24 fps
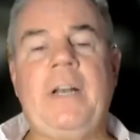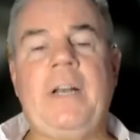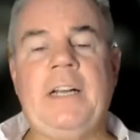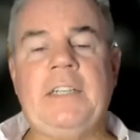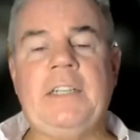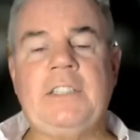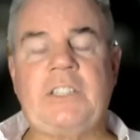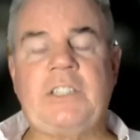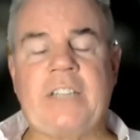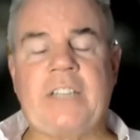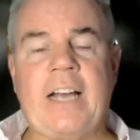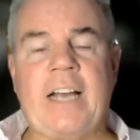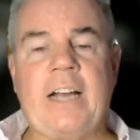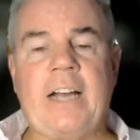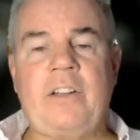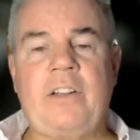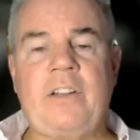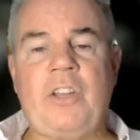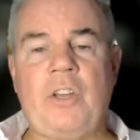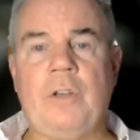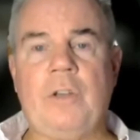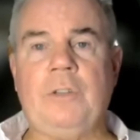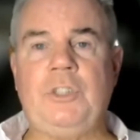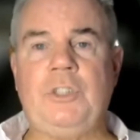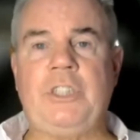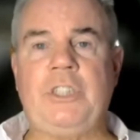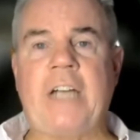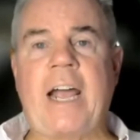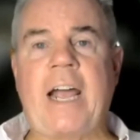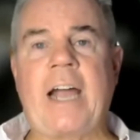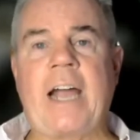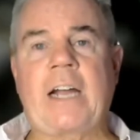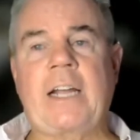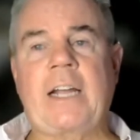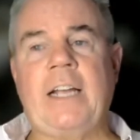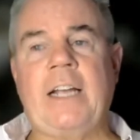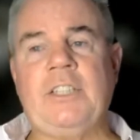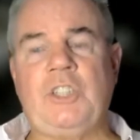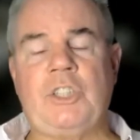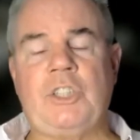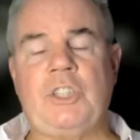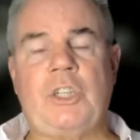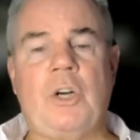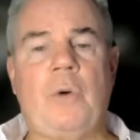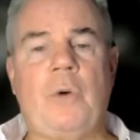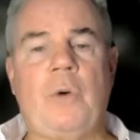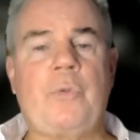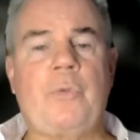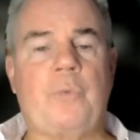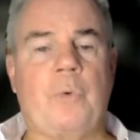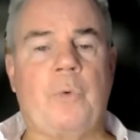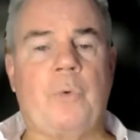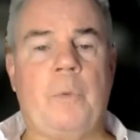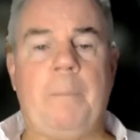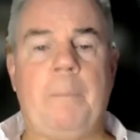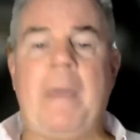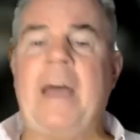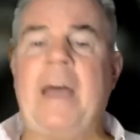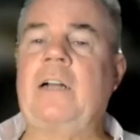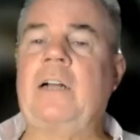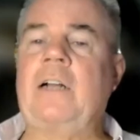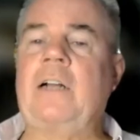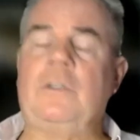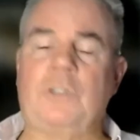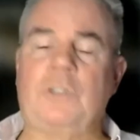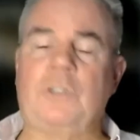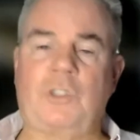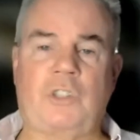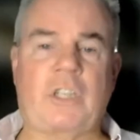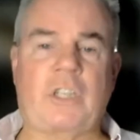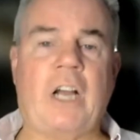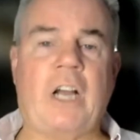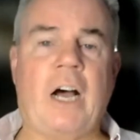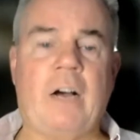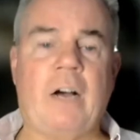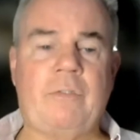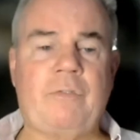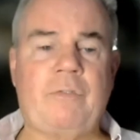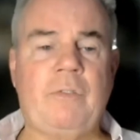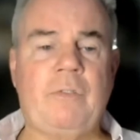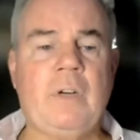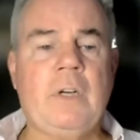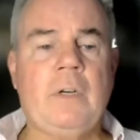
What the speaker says: is that to you, Jack, as you go through medical stuff